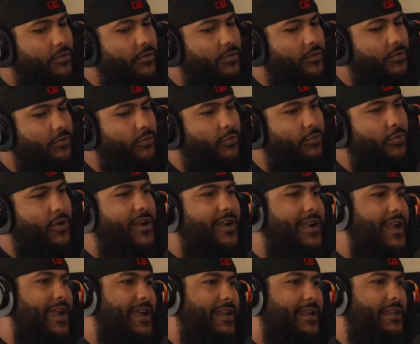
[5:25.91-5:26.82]

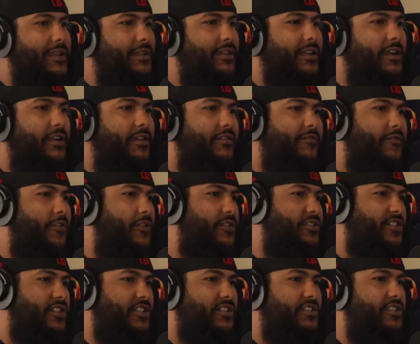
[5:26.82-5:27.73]
we're not a, none of our
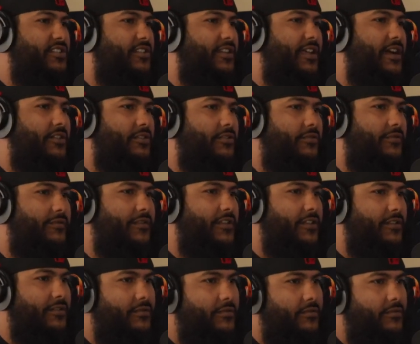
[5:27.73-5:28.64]
shit's allowed over
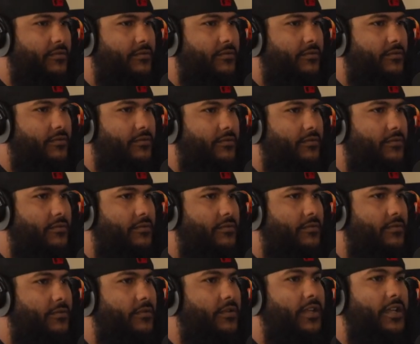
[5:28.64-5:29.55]
there
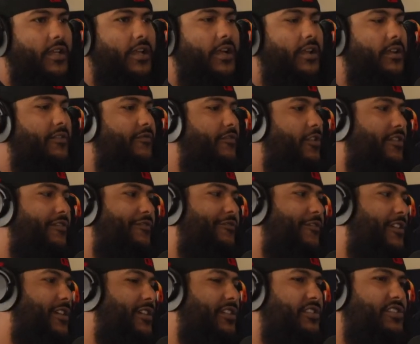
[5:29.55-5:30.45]
none of our
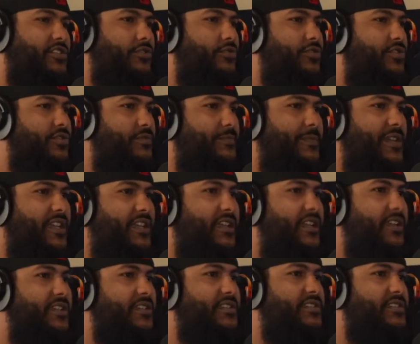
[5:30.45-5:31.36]
fucking social medias